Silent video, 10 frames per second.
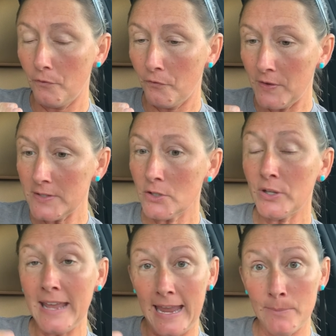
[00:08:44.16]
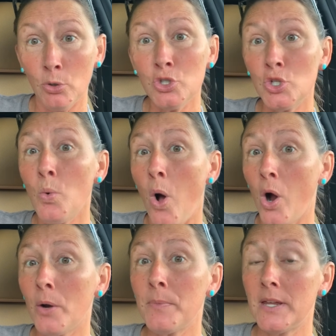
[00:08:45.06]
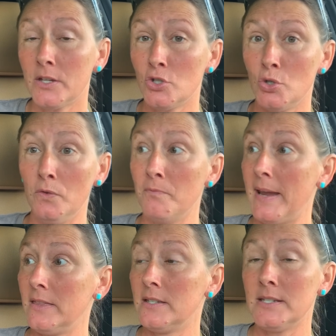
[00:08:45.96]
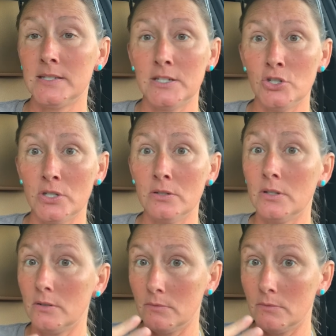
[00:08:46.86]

physically abled you are because you've made the decision